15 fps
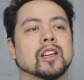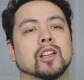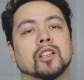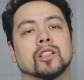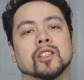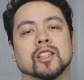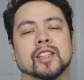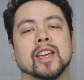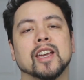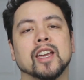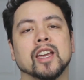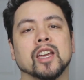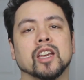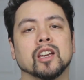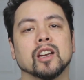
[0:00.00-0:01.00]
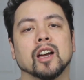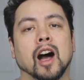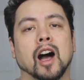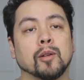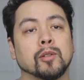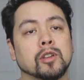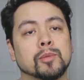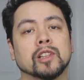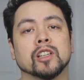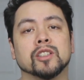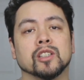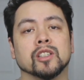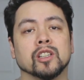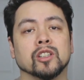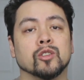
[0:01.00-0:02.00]
Today, I'm going to be
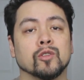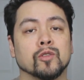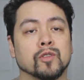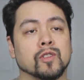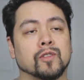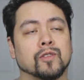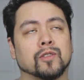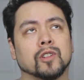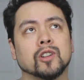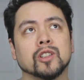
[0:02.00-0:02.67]
listening to, for the first